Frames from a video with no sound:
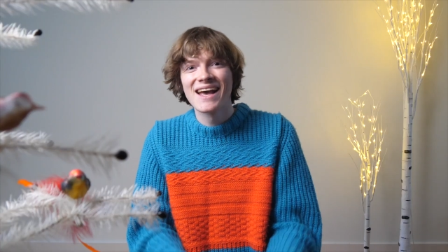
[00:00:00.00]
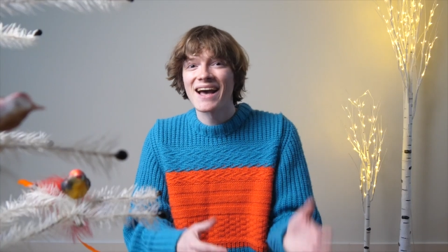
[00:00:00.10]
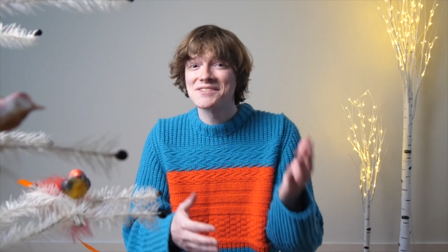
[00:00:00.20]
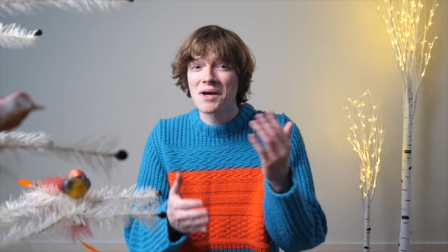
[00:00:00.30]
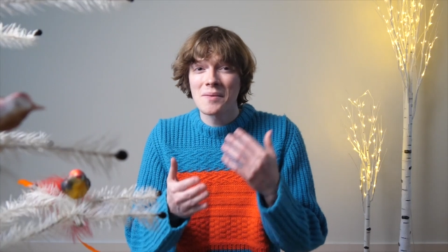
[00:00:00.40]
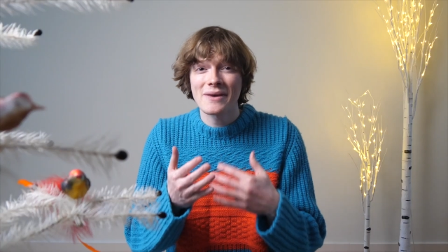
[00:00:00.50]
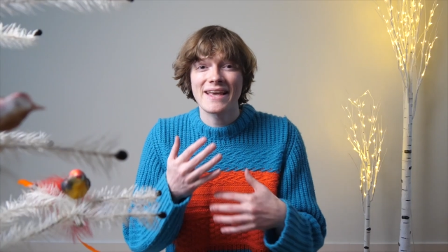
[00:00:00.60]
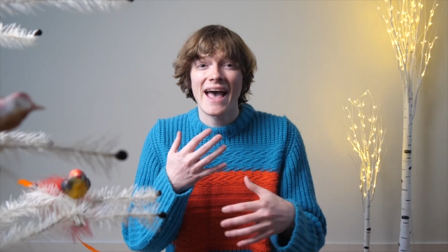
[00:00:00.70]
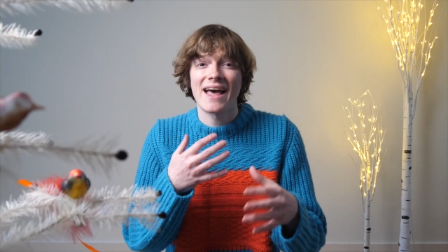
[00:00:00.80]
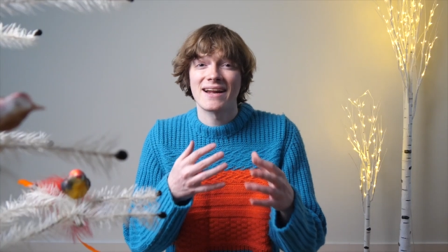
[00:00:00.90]
I taught my
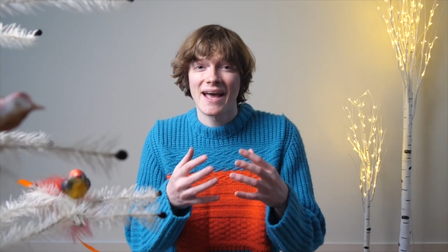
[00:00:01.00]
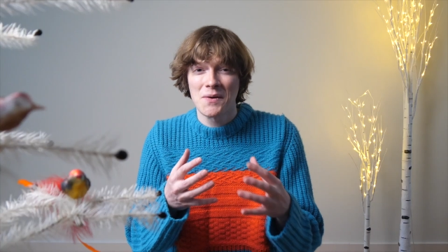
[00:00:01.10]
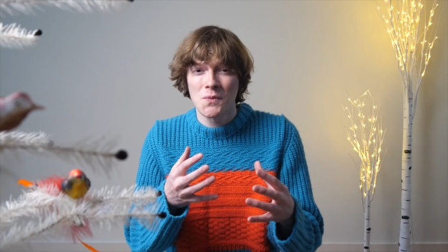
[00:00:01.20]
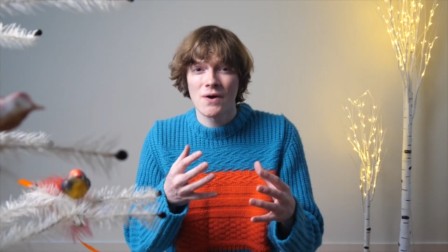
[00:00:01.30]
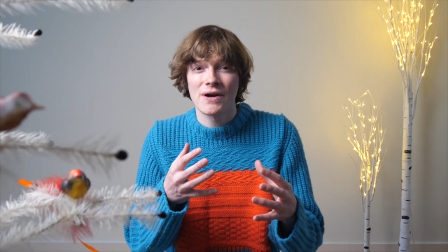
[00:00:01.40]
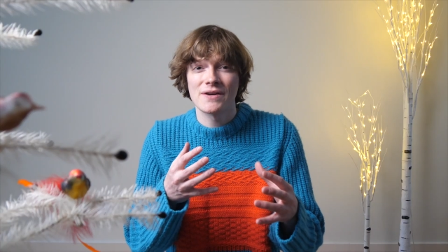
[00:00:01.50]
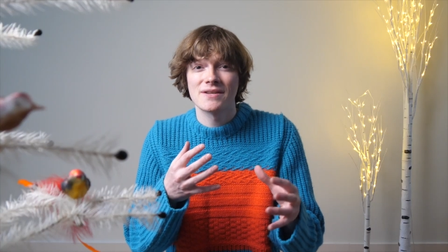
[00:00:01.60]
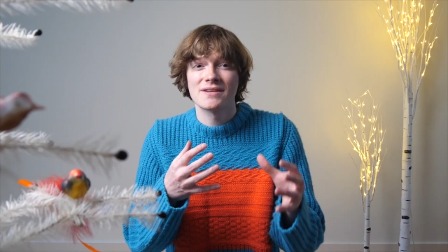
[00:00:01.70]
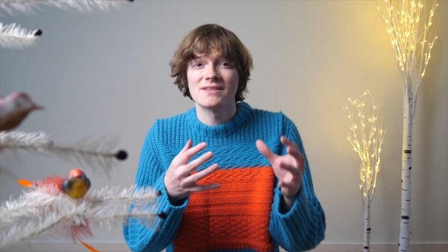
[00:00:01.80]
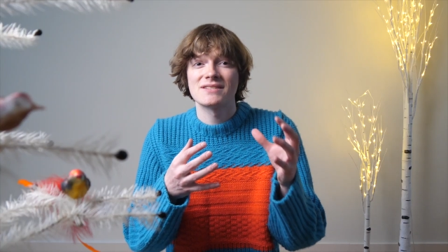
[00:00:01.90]
cat, Edward,
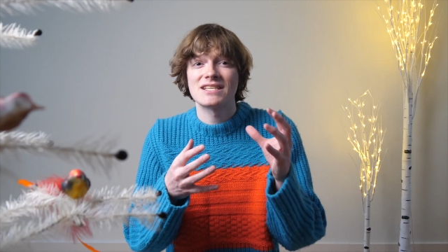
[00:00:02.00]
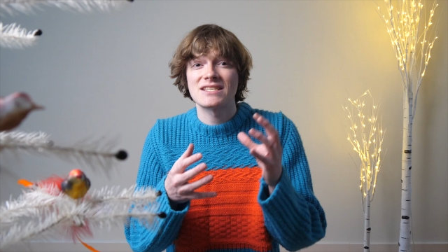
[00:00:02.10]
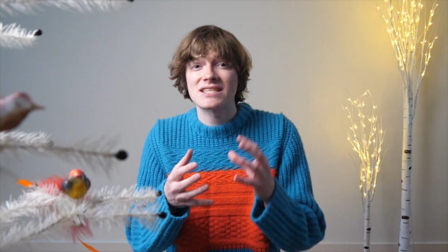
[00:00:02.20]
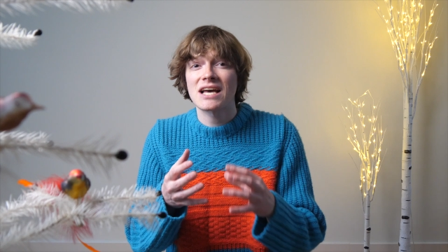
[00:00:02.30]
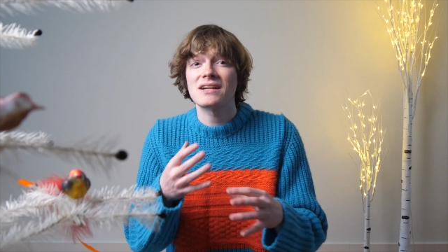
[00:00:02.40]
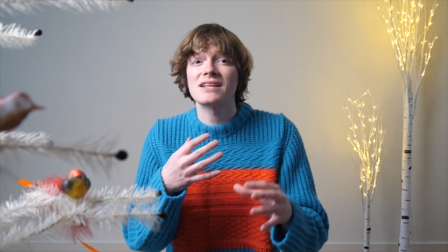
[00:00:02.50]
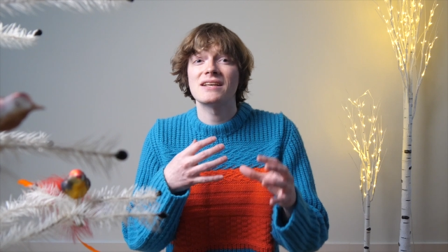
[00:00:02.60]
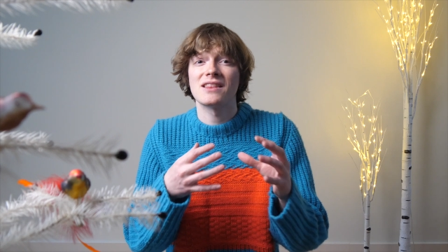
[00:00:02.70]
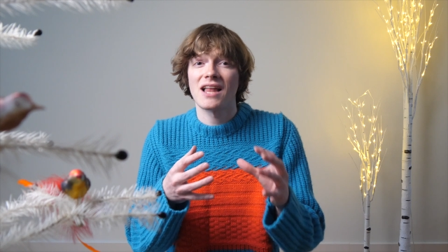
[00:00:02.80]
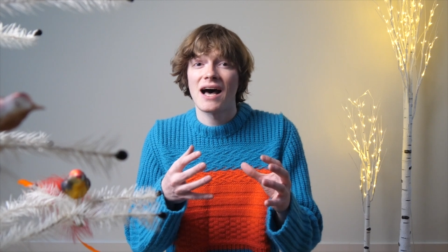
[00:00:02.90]
to subtly
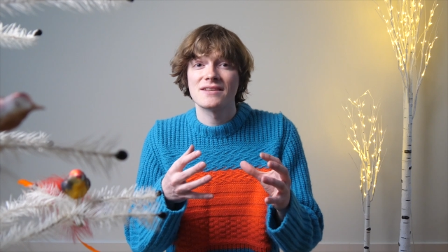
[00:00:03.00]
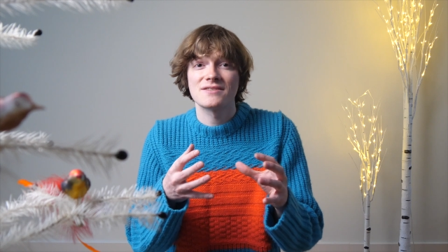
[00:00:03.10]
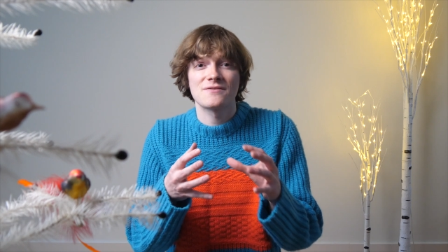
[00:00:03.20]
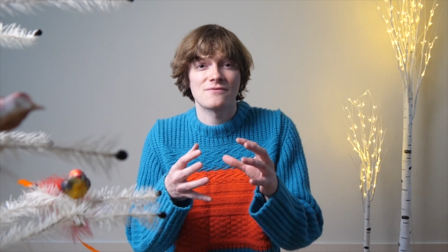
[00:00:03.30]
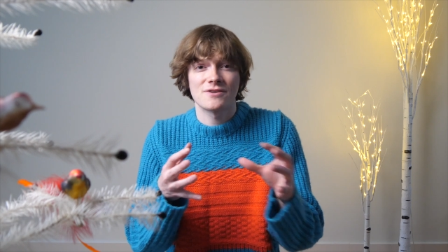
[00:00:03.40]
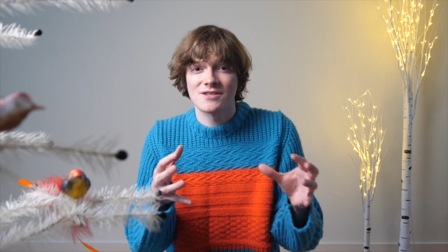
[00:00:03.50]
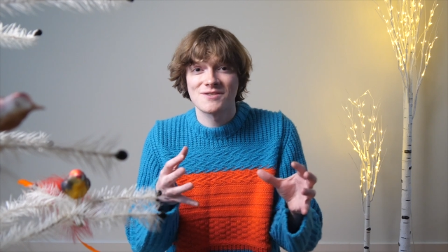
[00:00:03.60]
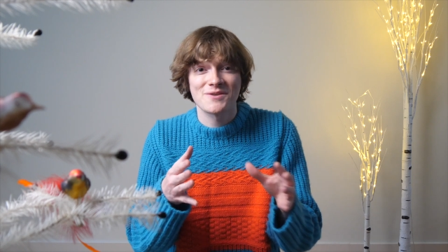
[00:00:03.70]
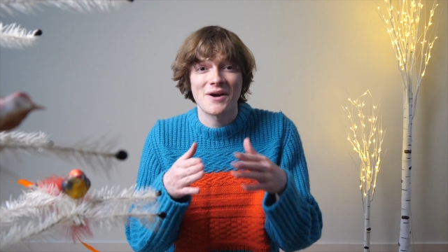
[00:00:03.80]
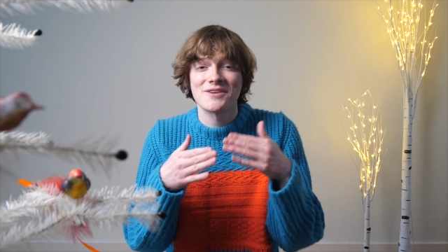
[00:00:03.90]
lust for
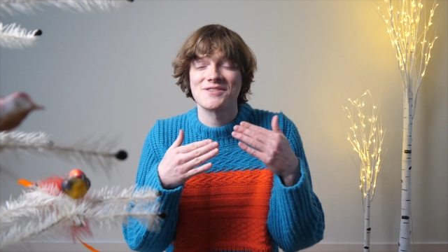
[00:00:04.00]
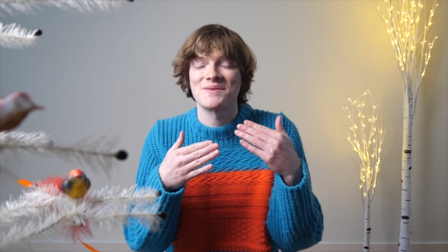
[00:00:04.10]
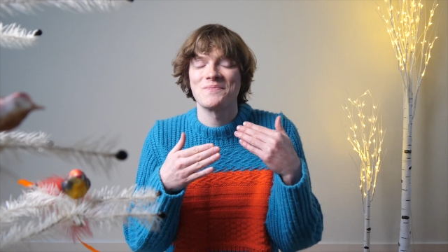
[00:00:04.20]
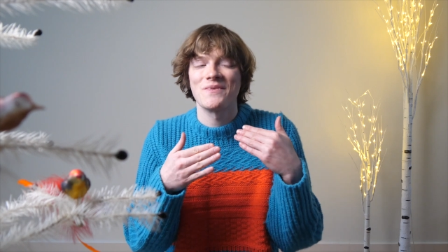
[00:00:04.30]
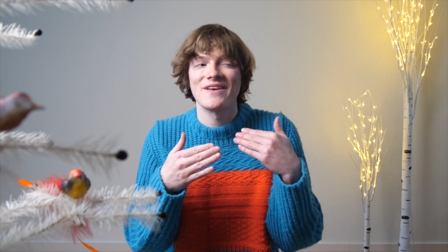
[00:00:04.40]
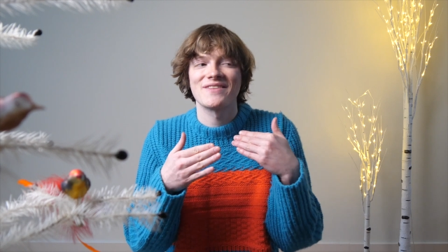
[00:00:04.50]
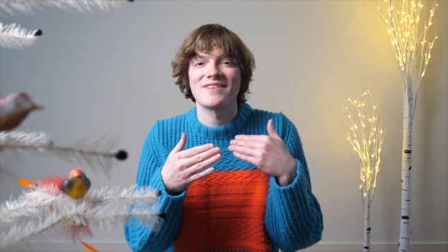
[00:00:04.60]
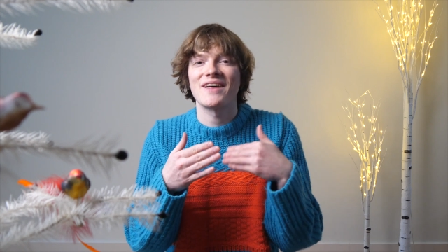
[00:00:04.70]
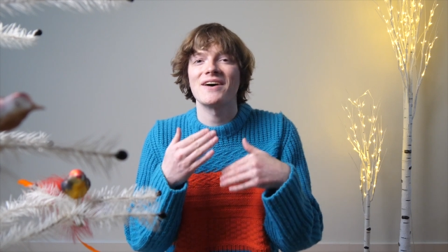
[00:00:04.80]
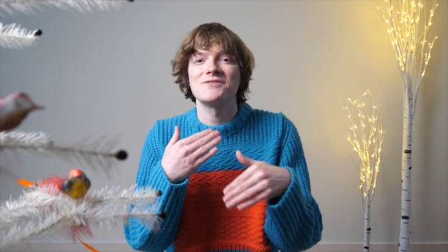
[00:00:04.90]
destruction with
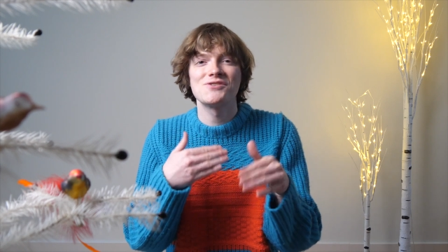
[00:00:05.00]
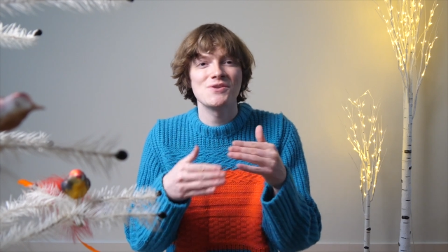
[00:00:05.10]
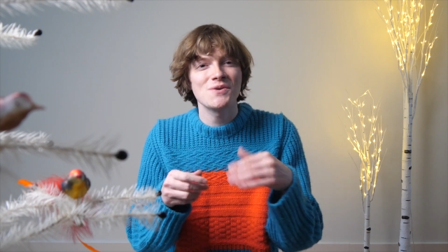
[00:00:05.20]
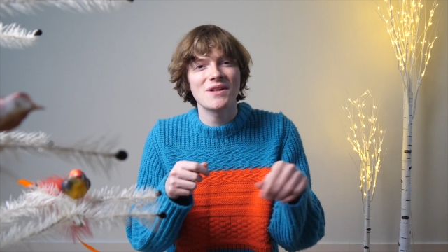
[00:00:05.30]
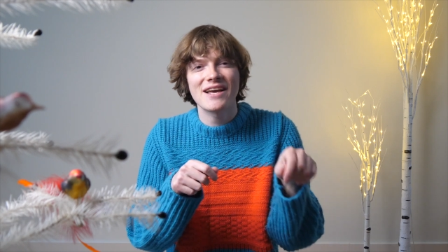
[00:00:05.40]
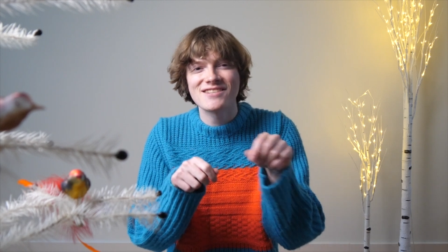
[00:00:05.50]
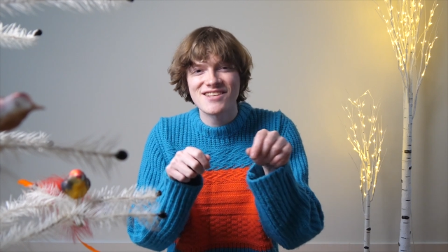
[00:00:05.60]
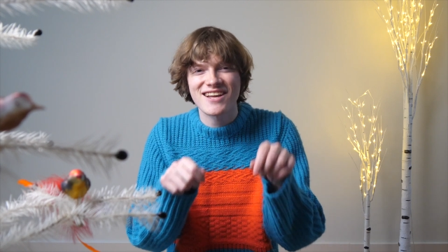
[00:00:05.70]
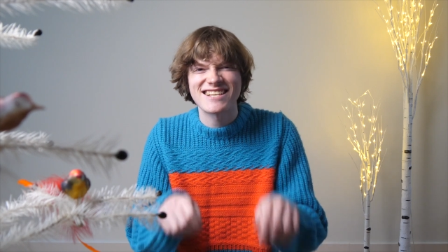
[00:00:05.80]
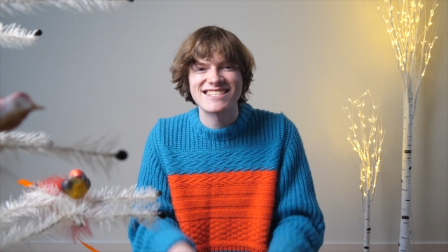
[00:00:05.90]
a shoelace
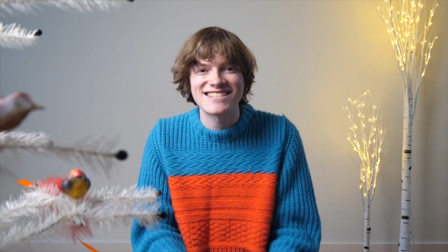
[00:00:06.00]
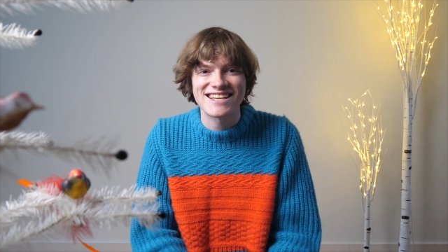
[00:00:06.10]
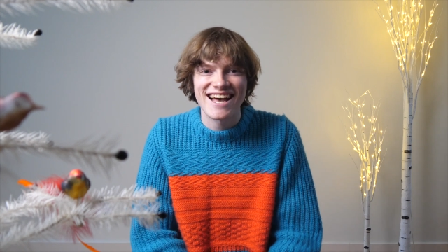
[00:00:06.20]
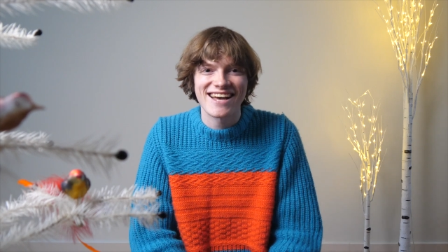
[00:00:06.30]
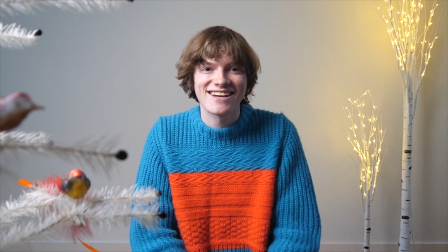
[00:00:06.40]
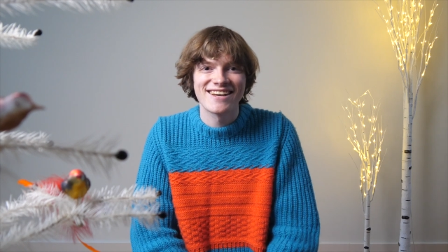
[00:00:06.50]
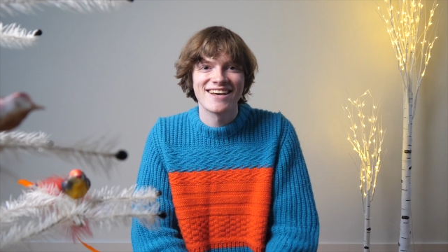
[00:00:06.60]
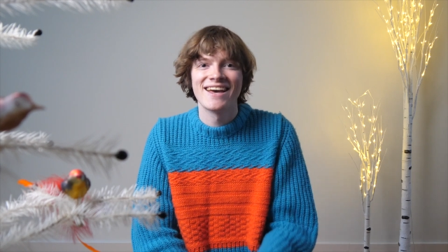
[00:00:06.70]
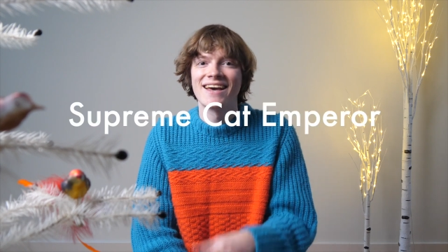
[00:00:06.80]
on a stick.